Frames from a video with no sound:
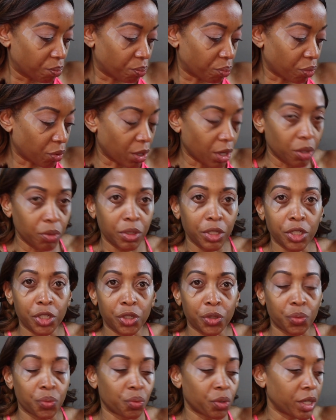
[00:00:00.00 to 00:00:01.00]

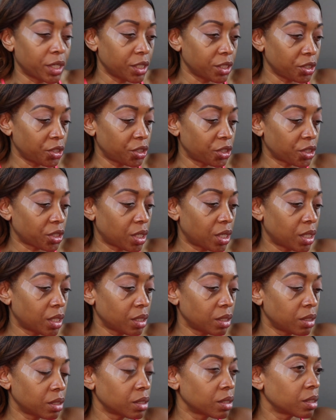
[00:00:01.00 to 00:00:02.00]
brownish reddish
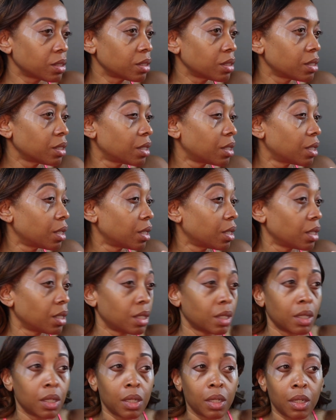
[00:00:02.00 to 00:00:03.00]
color,
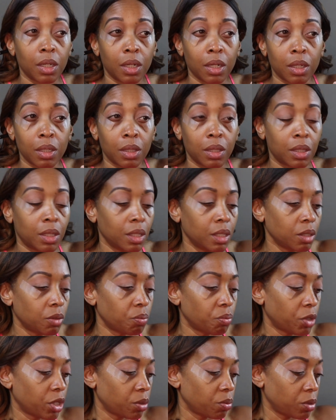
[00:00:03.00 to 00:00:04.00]
and I
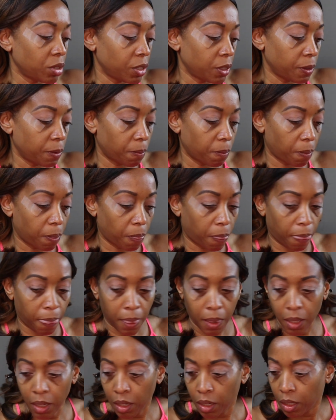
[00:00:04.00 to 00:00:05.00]
think maybe
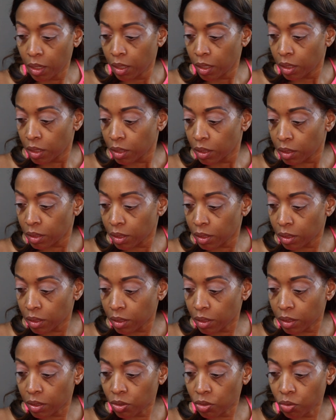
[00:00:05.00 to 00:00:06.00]

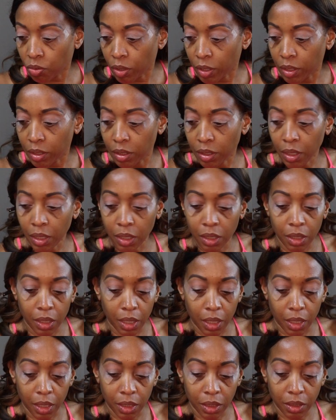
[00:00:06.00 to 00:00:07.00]
let's just try to take
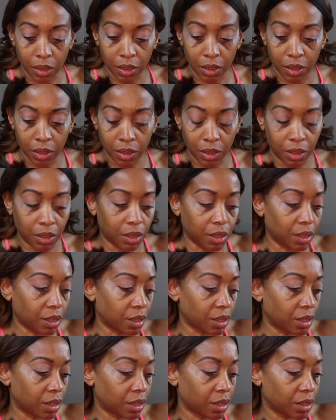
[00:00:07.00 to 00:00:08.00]
that.
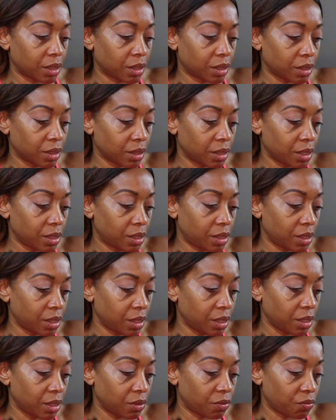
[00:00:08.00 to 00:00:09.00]
Let's
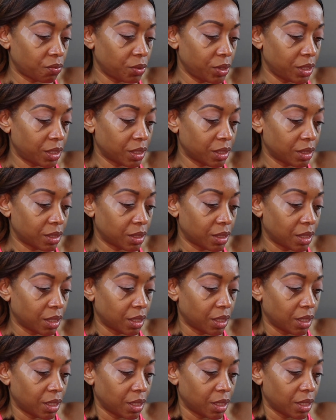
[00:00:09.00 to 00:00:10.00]
see if we can
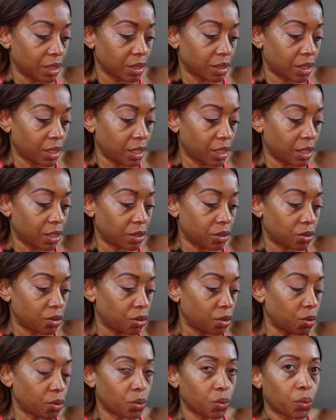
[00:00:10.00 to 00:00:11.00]
take it
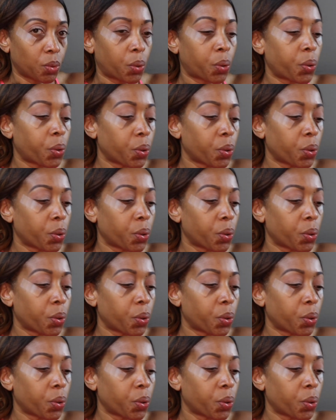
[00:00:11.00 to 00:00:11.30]
into